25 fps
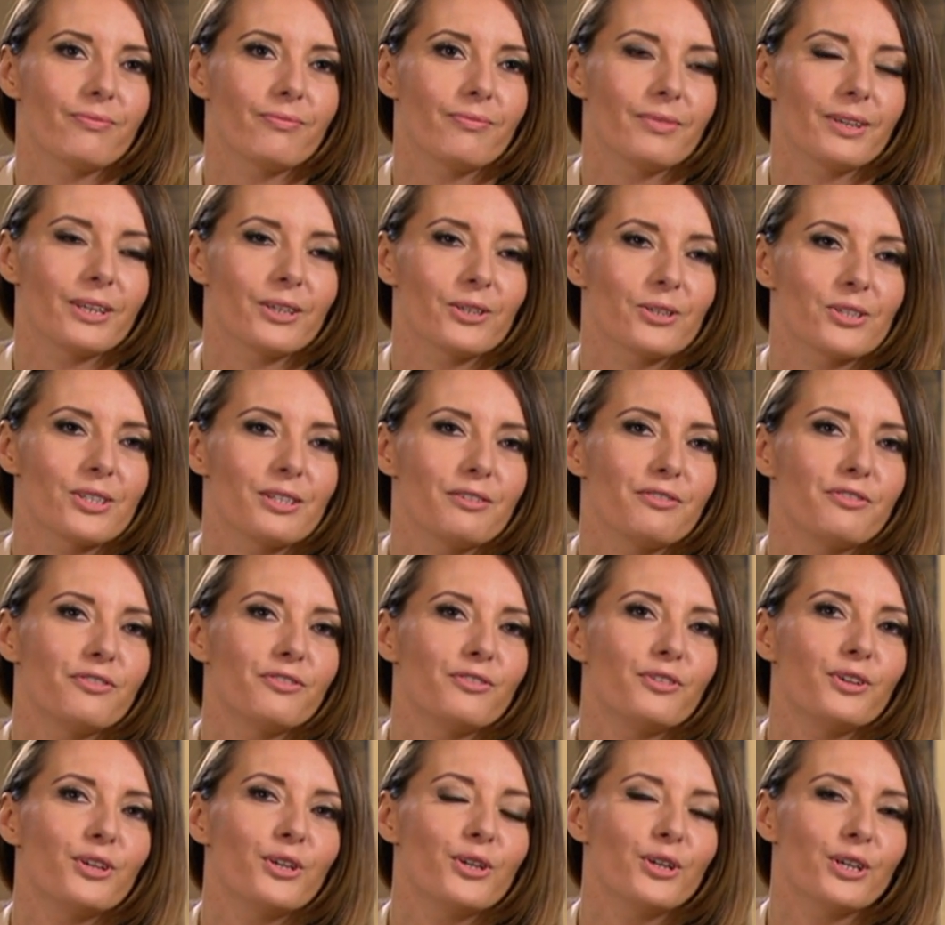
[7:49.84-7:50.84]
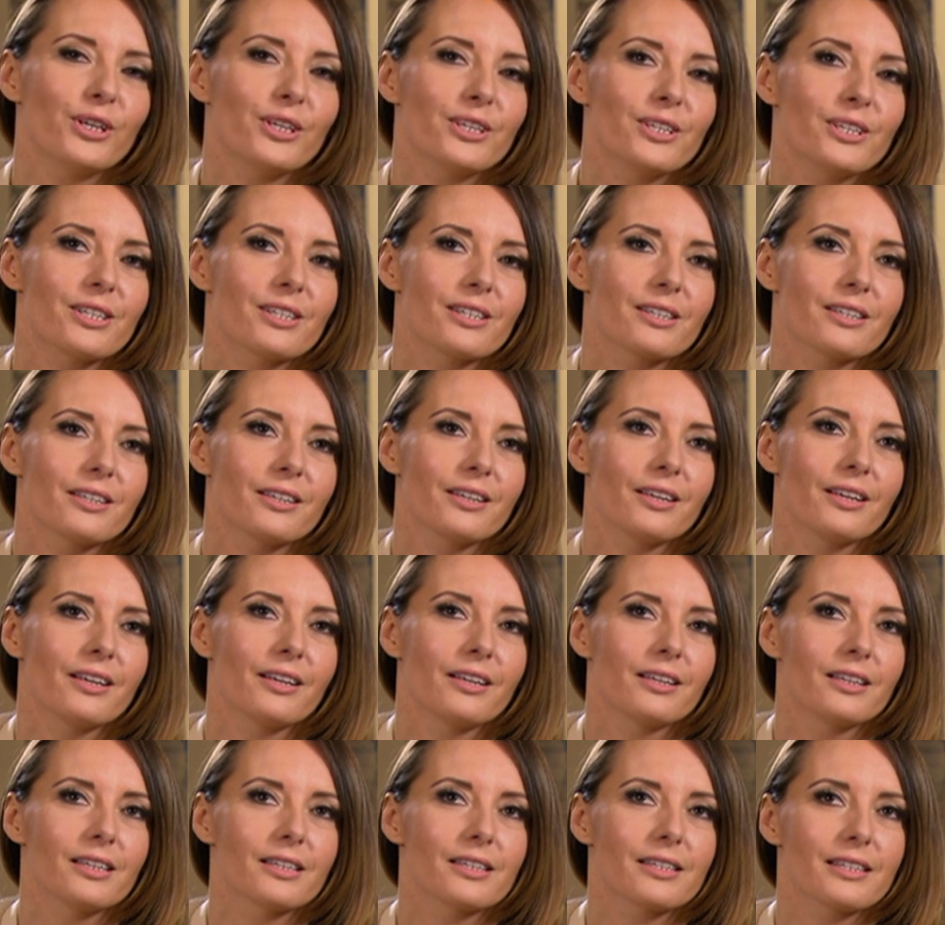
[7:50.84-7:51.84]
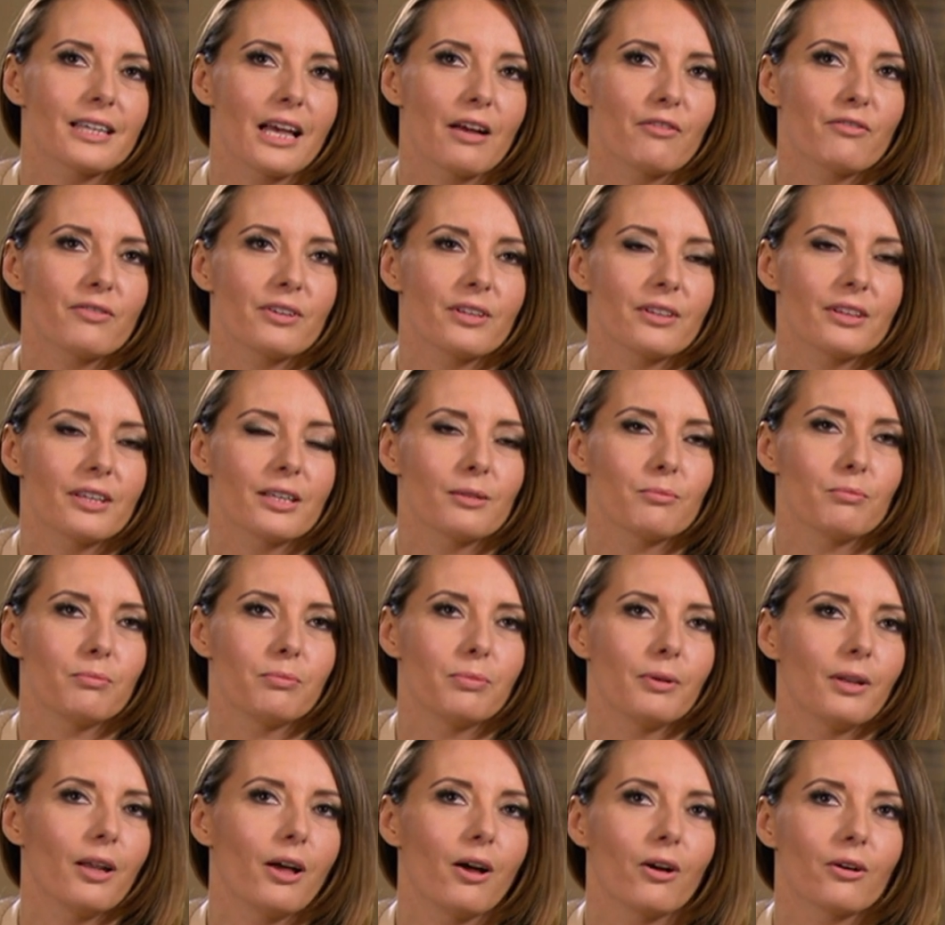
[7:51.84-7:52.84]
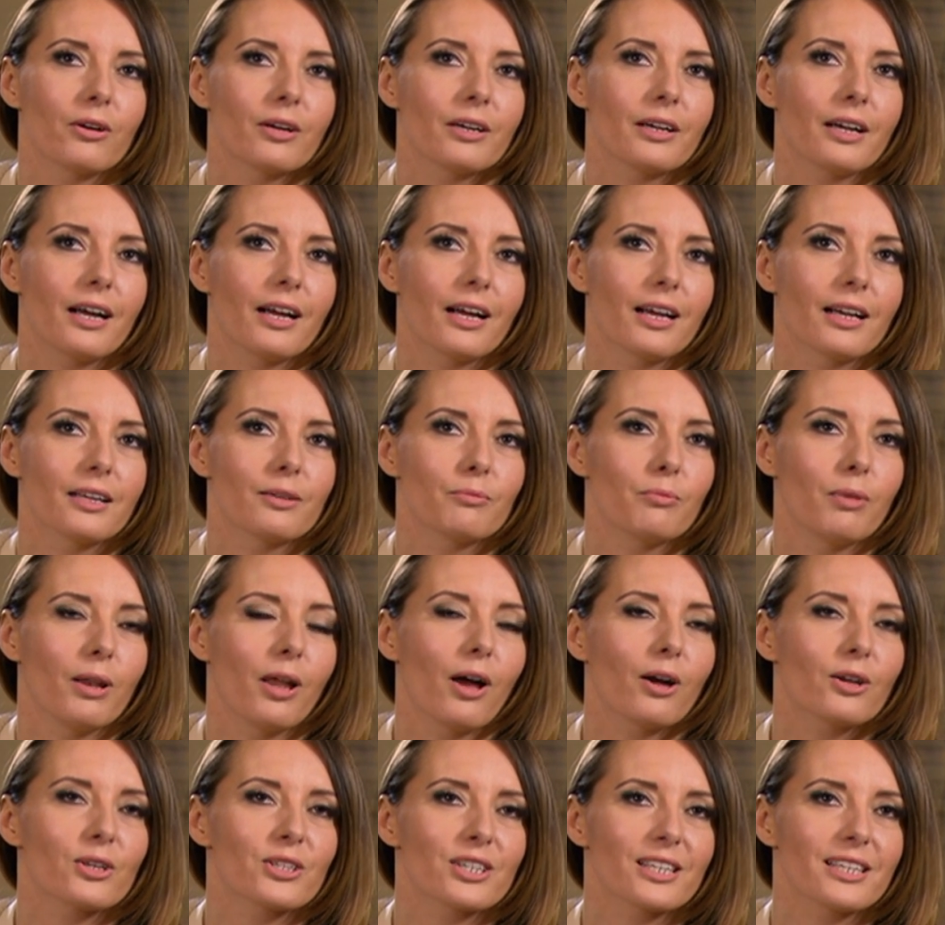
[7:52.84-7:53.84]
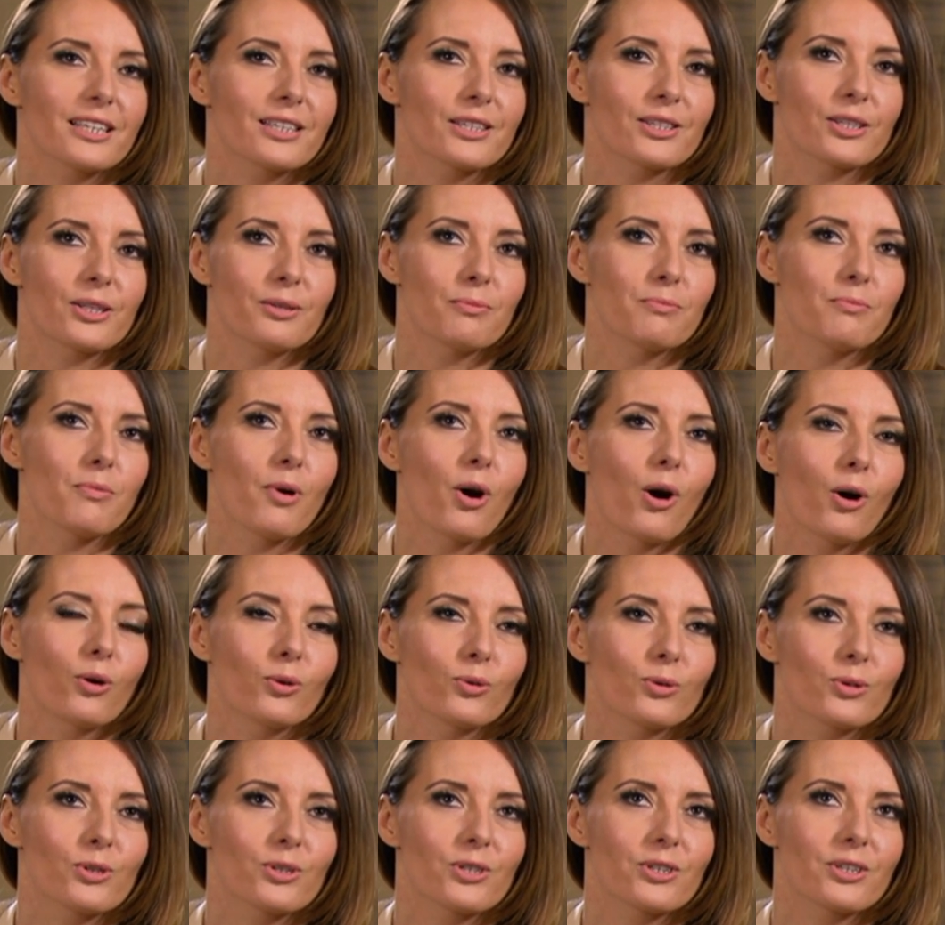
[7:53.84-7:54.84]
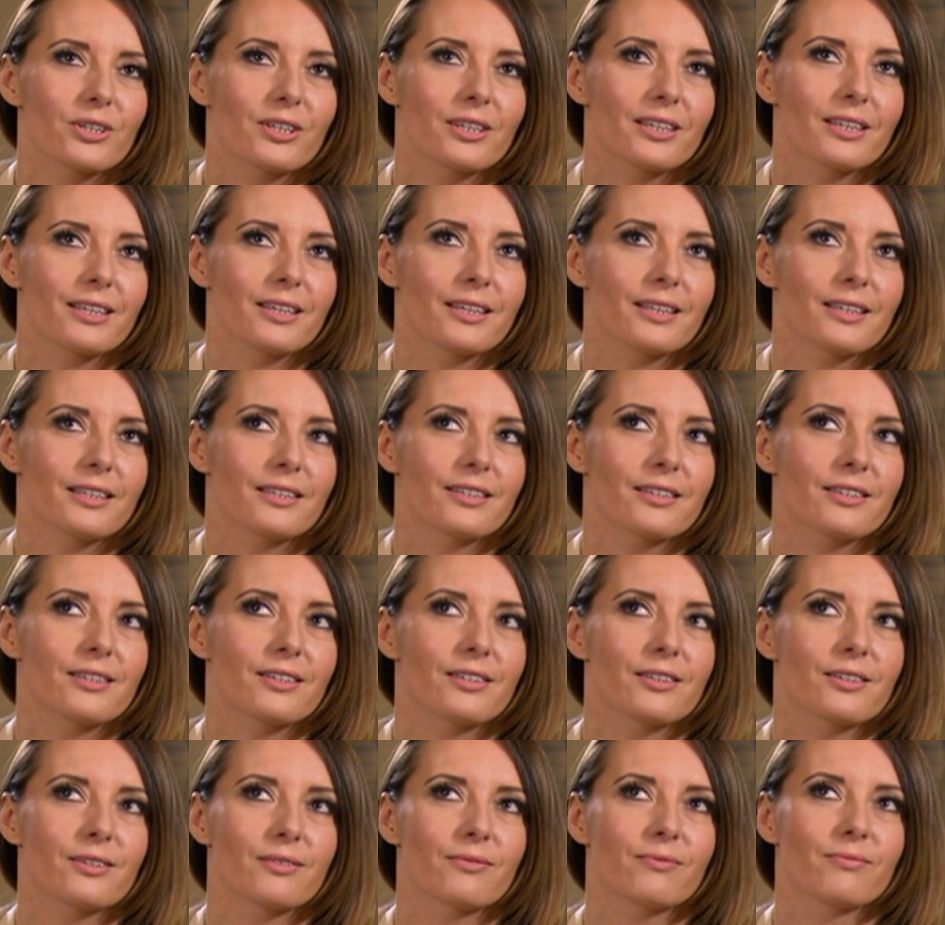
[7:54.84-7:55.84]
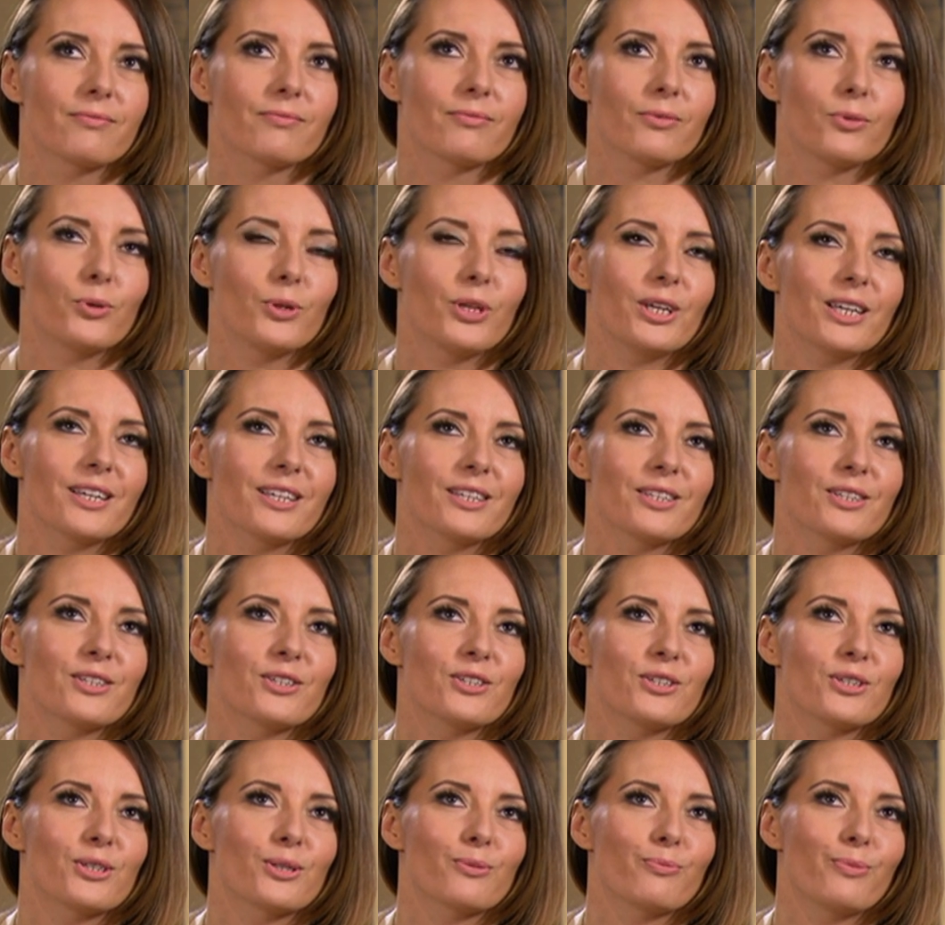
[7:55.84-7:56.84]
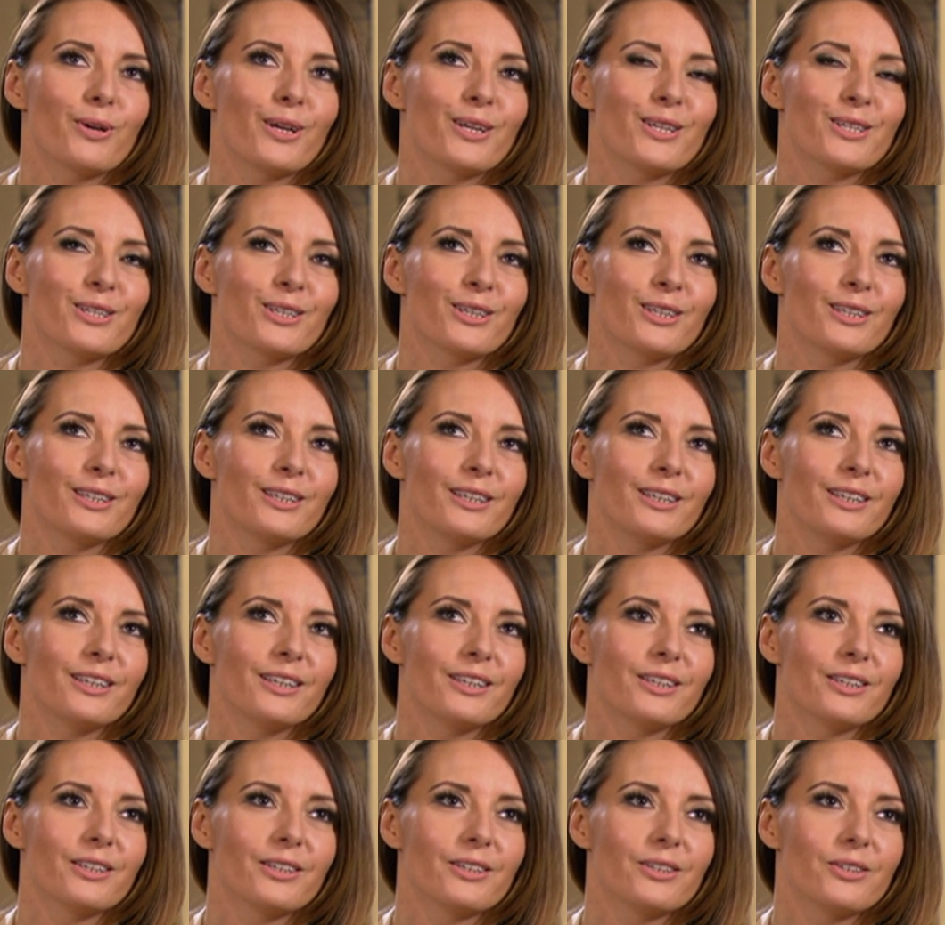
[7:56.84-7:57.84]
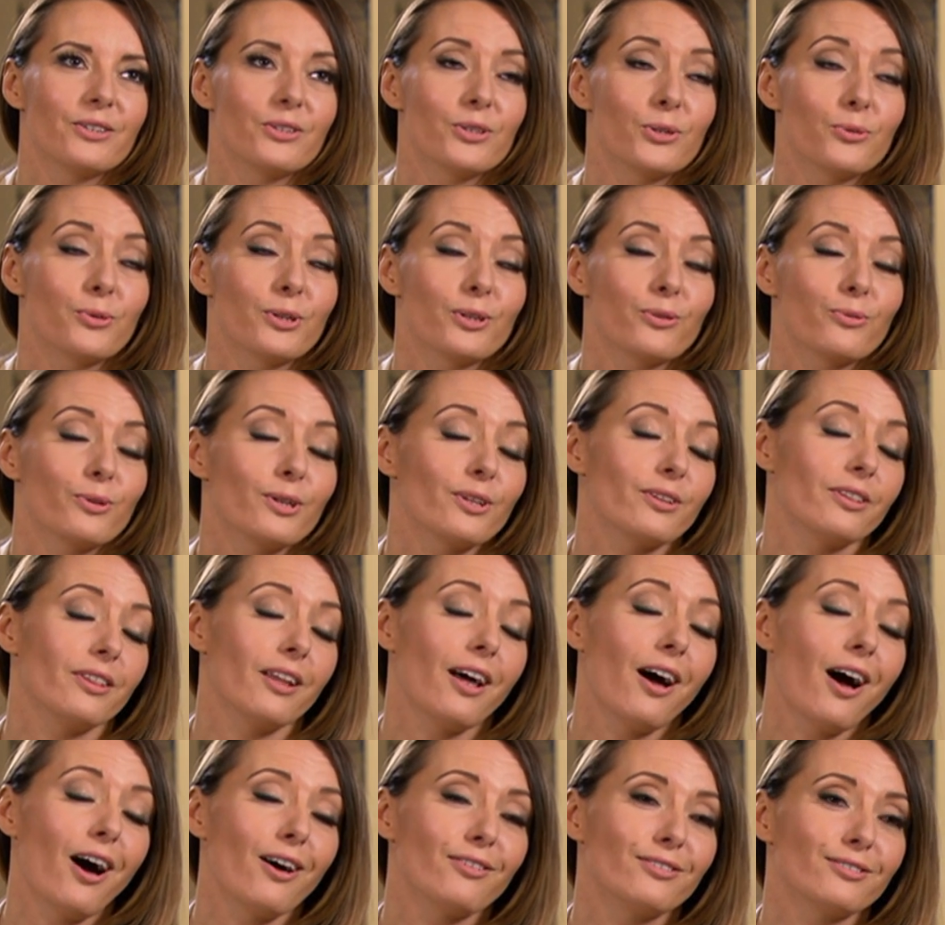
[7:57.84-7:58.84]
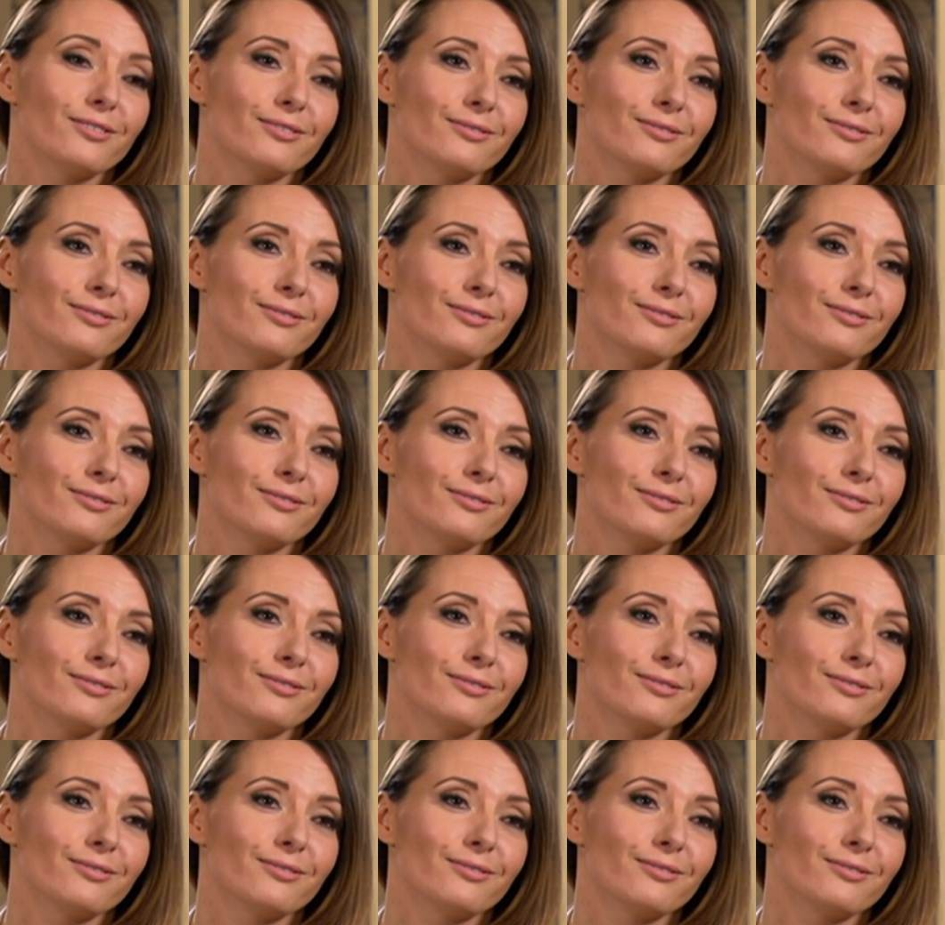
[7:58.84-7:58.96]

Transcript: because the fear is something that blocks us the most, and we can just basically do it with love.